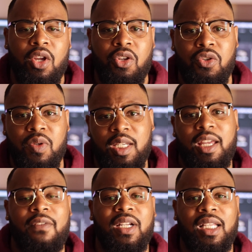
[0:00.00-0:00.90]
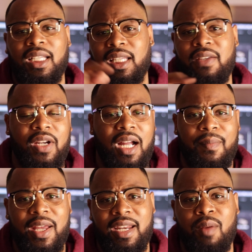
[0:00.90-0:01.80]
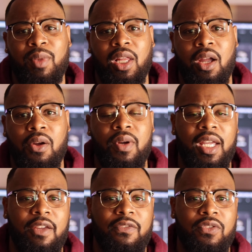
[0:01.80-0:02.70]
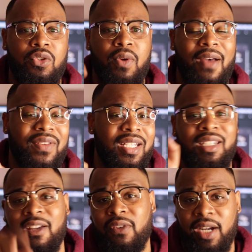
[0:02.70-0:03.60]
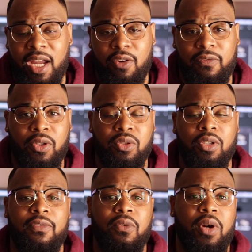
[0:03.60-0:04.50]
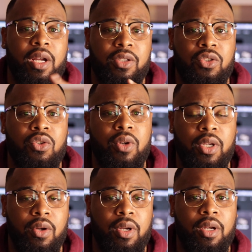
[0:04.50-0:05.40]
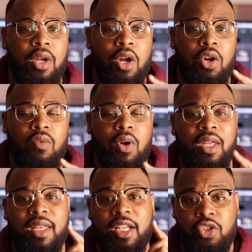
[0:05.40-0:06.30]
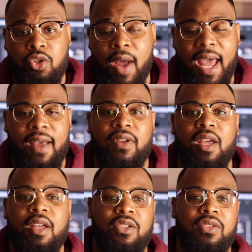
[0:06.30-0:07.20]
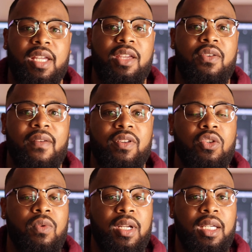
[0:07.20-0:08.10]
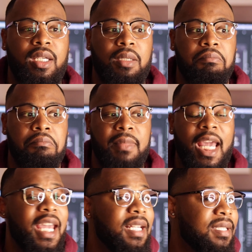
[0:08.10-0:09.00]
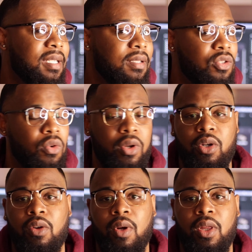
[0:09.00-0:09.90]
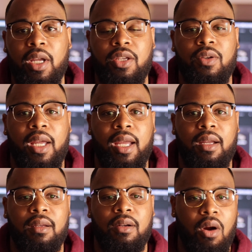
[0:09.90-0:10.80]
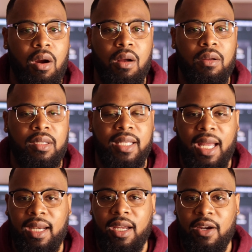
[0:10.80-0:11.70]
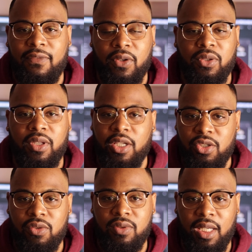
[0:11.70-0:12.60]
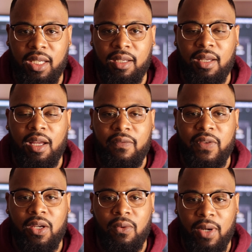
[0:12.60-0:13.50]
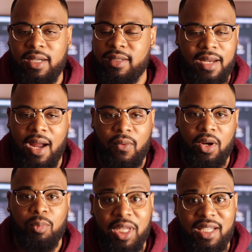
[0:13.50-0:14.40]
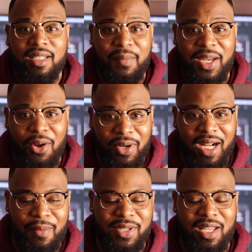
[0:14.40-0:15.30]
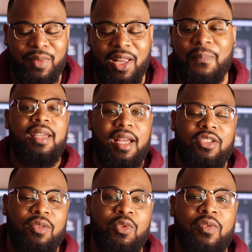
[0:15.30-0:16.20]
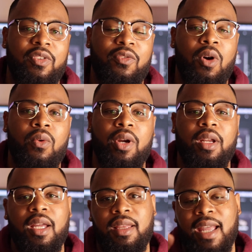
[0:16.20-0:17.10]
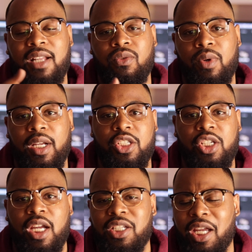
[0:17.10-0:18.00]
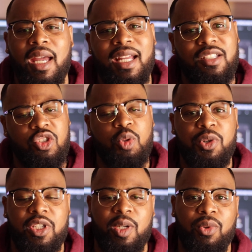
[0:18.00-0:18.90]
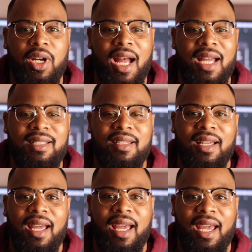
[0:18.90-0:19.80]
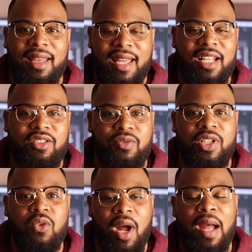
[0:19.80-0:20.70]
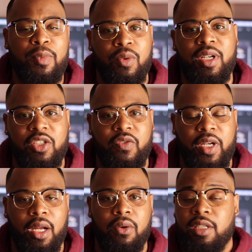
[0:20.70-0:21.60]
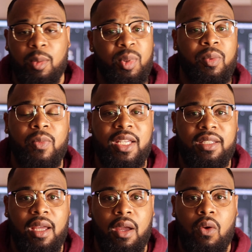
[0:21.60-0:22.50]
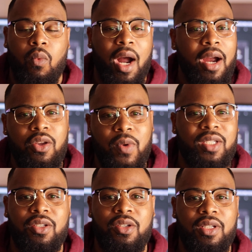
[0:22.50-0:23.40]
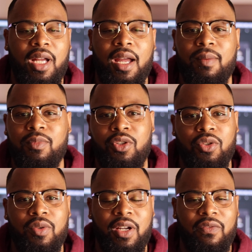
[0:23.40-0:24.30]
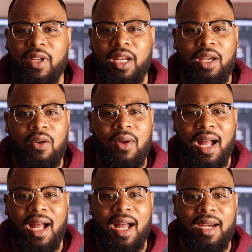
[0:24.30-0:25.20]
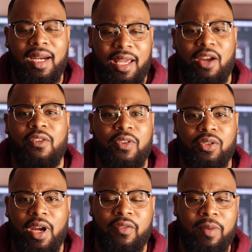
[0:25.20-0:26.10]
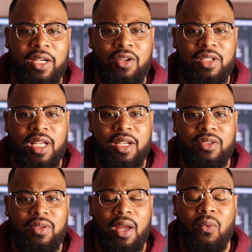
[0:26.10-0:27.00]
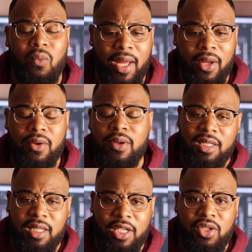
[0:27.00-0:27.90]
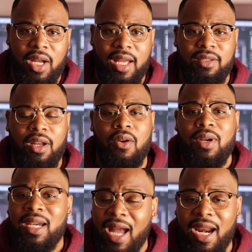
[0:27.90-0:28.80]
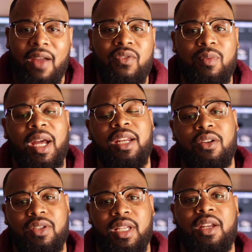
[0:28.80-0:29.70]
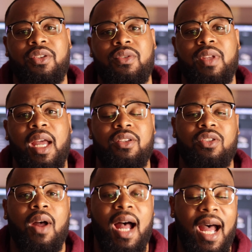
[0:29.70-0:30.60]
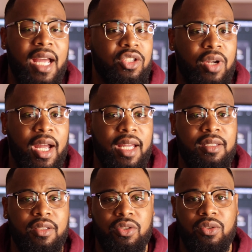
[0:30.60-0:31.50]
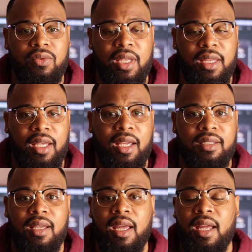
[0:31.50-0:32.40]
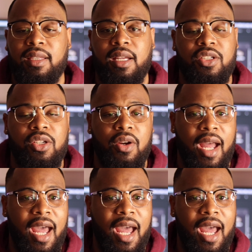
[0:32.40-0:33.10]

You can definitely leave a comment down below if you have a different air filter for a Toyota Corolla that you have. So say you have a 2018 Toyota Corolla and you're like, Carl, that air filter that you did a video on does not work. Please let me know in the comments down below. Yeah, so moving forward, that's what we're gonna change. It's super simple, guys, and that's the reason why I'm doing this video. Some people may say, why are you wasting your time doing a video on an air filter? Everybody knows how to do that. Well, just to let you guys know, not everybody knows how to do that. So I try to do the things that your